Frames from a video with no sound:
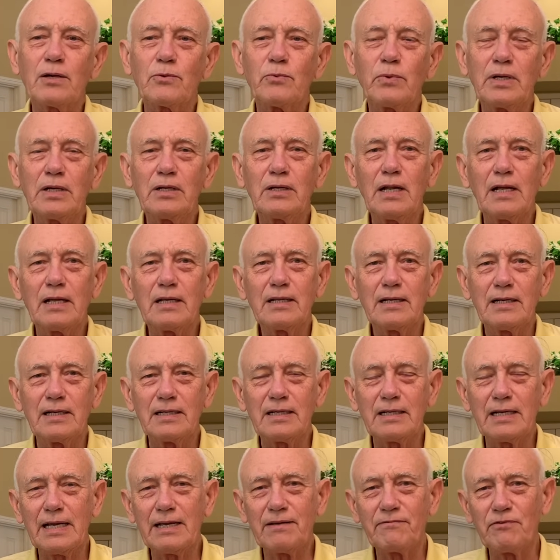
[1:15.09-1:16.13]
Well, uh,
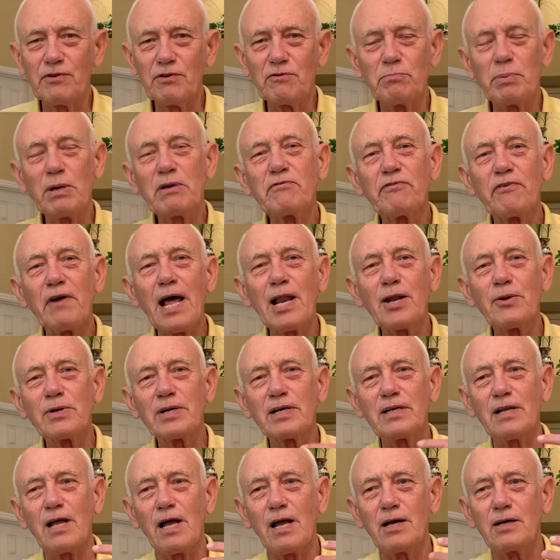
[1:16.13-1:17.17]
if you've been following
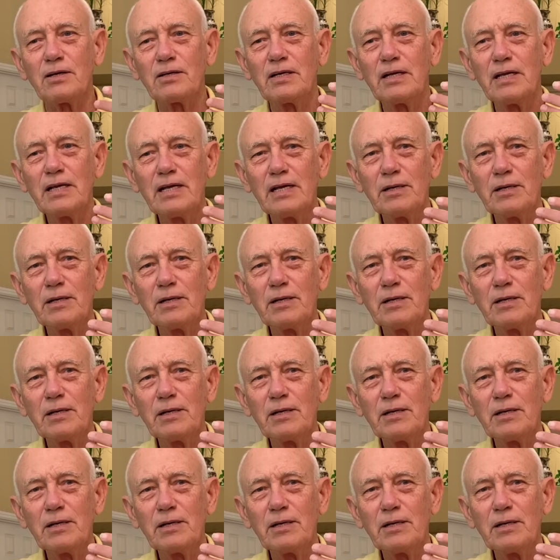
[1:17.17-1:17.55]
along,